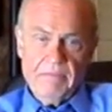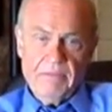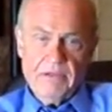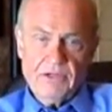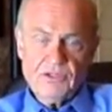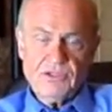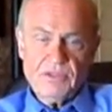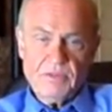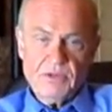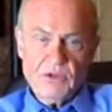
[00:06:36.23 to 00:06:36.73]

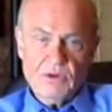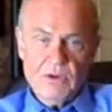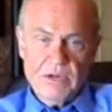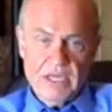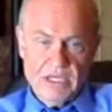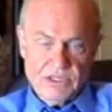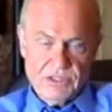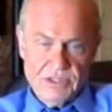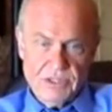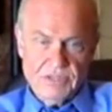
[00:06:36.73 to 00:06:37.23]
There's some
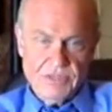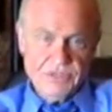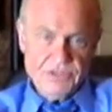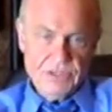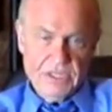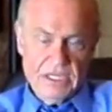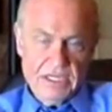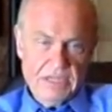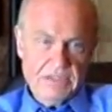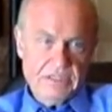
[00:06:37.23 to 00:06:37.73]

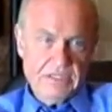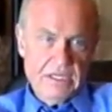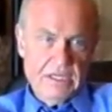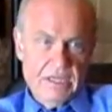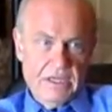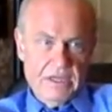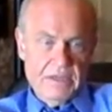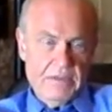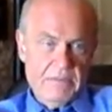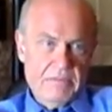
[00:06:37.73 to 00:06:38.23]
directions that
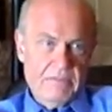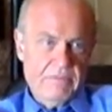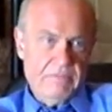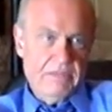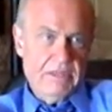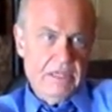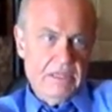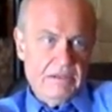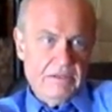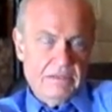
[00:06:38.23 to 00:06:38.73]

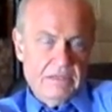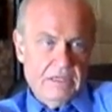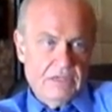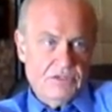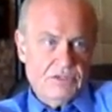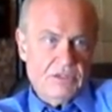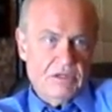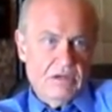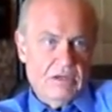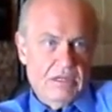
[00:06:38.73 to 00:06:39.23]

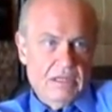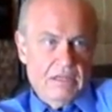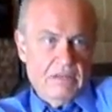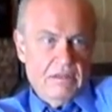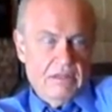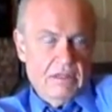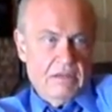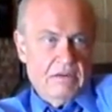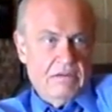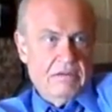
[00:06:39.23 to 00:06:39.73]
certainly
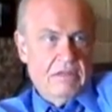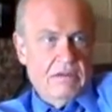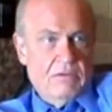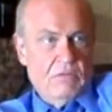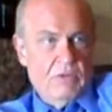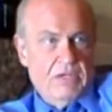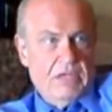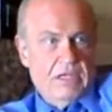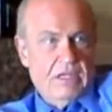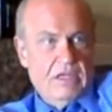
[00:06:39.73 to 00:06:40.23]
that
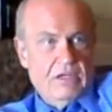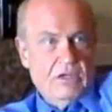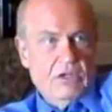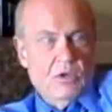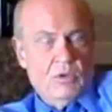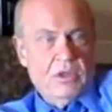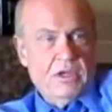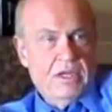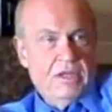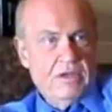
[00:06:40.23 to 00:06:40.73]
we can
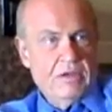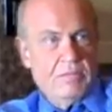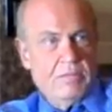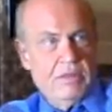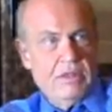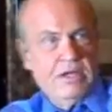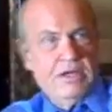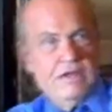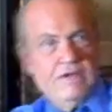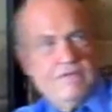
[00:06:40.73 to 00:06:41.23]
go in. There are
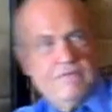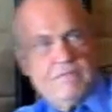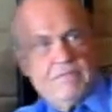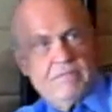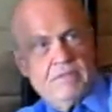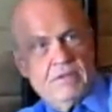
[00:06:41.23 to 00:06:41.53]
plenty of